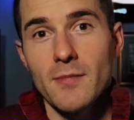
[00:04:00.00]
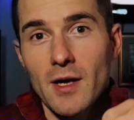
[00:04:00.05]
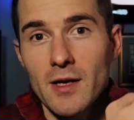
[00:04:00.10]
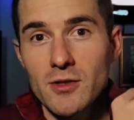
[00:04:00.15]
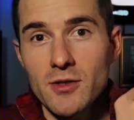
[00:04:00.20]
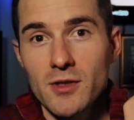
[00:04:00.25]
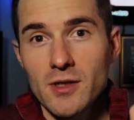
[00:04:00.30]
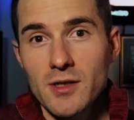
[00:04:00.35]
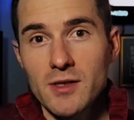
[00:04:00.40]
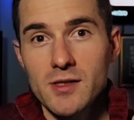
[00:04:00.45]

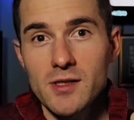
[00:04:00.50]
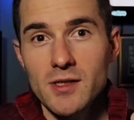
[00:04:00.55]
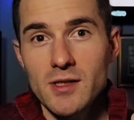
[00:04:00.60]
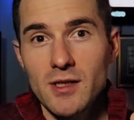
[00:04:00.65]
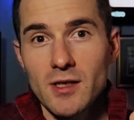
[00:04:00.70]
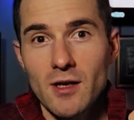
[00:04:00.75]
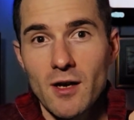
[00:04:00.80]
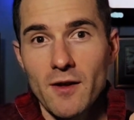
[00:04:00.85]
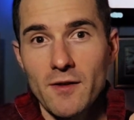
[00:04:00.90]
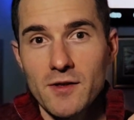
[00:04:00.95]
as you can
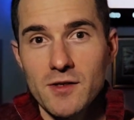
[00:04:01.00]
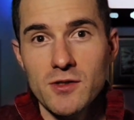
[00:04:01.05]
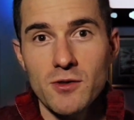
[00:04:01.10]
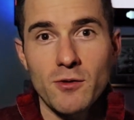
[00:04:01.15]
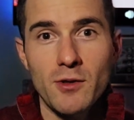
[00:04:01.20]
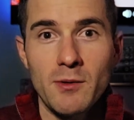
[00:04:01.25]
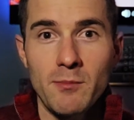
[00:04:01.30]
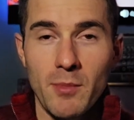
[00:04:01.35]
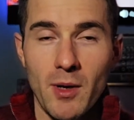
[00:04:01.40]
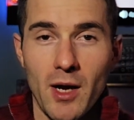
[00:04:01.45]
see on the
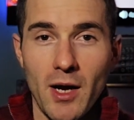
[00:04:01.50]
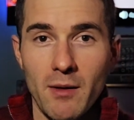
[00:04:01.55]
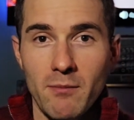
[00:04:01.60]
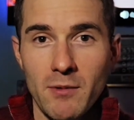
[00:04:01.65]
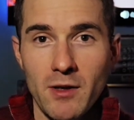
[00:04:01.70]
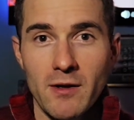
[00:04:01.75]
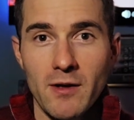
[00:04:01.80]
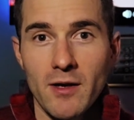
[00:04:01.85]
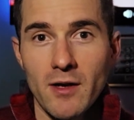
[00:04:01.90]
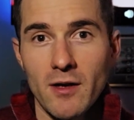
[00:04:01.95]
screen behind
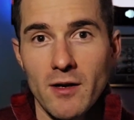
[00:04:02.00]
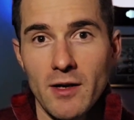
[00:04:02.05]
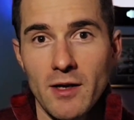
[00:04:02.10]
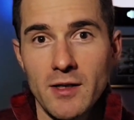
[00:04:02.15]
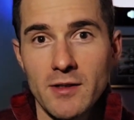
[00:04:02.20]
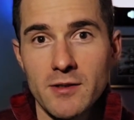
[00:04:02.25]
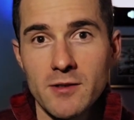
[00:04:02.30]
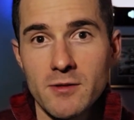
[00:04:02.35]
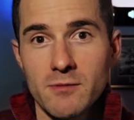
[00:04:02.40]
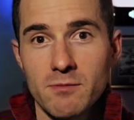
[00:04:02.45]
me there,
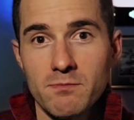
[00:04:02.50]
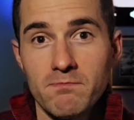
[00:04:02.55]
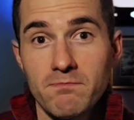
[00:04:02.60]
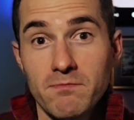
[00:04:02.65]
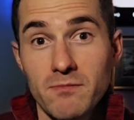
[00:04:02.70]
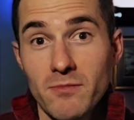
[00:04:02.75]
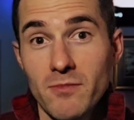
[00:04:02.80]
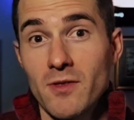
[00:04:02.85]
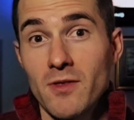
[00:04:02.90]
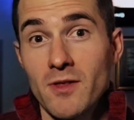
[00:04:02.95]
it's
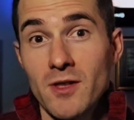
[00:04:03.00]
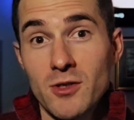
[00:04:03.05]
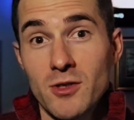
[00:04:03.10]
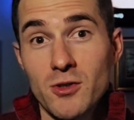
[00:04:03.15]
The